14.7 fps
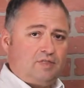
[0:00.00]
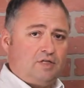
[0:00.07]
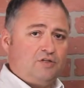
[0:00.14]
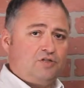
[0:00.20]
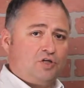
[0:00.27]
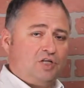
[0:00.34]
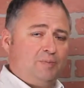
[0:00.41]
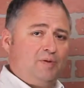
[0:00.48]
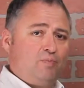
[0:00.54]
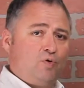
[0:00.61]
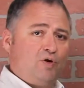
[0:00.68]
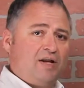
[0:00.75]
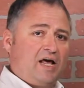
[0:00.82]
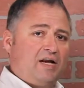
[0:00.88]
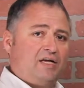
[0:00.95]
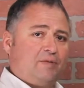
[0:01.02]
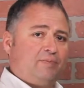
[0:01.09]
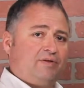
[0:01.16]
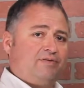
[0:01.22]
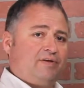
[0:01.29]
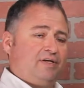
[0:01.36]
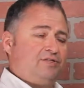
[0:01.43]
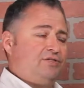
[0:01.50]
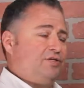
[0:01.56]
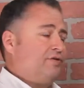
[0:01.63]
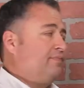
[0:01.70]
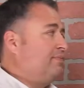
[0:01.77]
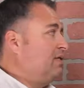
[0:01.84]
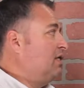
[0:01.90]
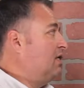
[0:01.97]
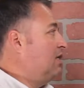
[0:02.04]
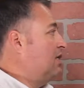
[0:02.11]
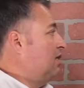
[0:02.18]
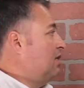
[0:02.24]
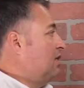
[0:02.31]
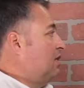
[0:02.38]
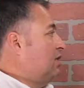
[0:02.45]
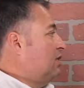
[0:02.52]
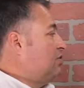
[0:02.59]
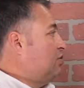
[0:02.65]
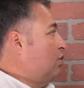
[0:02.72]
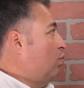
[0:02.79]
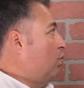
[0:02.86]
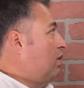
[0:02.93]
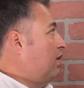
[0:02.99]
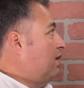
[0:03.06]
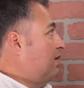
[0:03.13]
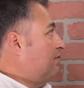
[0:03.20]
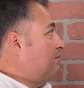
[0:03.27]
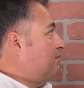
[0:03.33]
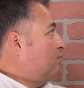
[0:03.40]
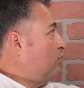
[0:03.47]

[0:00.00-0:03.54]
So let me point out a couple of things here. So one,